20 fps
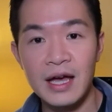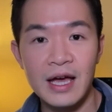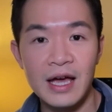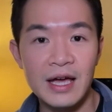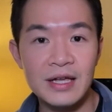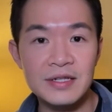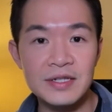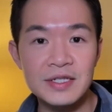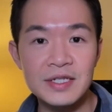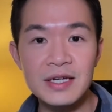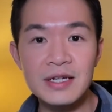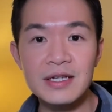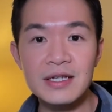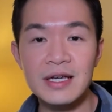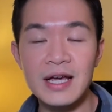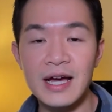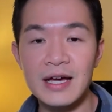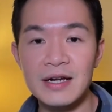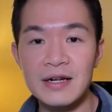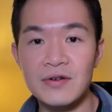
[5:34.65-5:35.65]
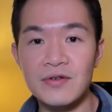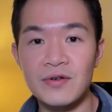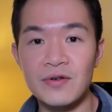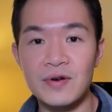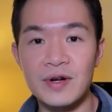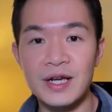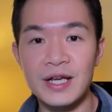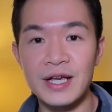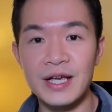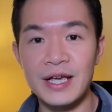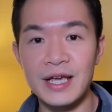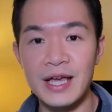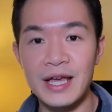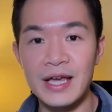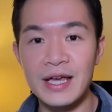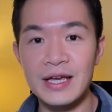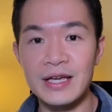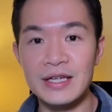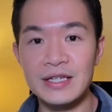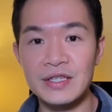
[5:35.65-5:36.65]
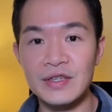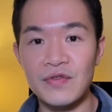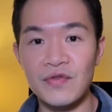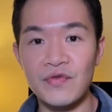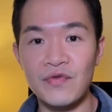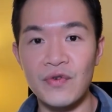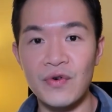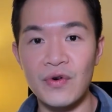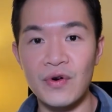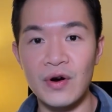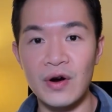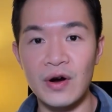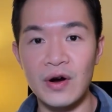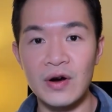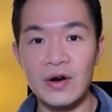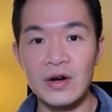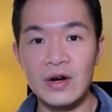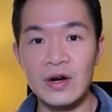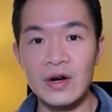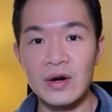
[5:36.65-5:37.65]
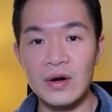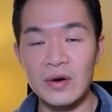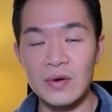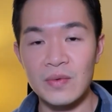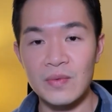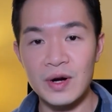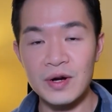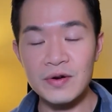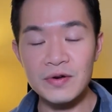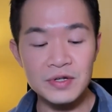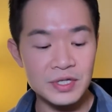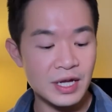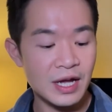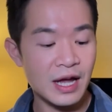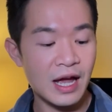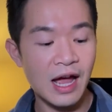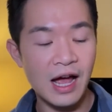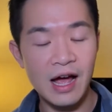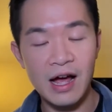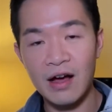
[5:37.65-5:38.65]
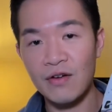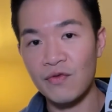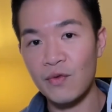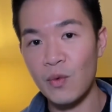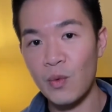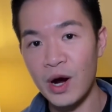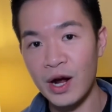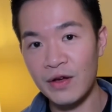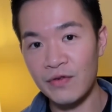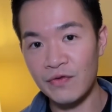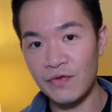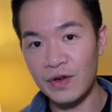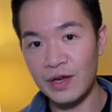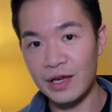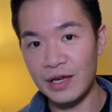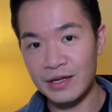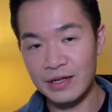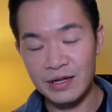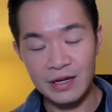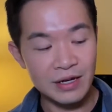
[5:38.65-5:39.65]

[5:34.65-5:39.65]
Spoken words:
And the second category is for runners that have wide feet.